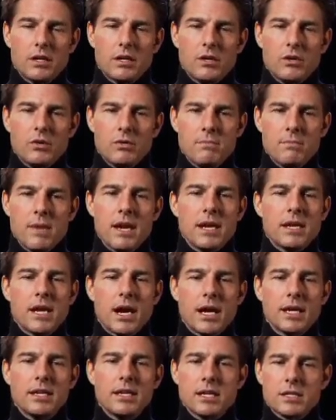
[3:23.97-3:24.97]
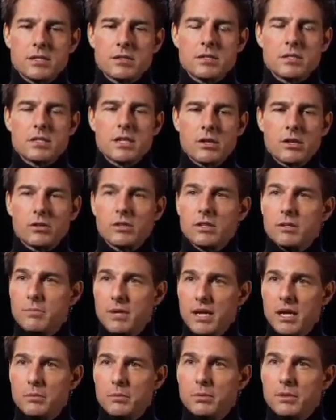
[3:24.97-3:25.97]
you may not necessarily
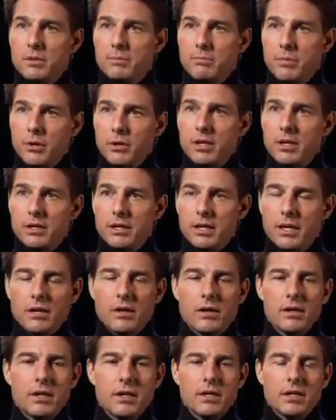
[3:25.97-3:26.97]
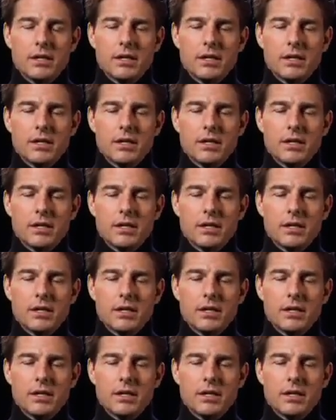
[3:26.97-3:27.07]
be able to put it there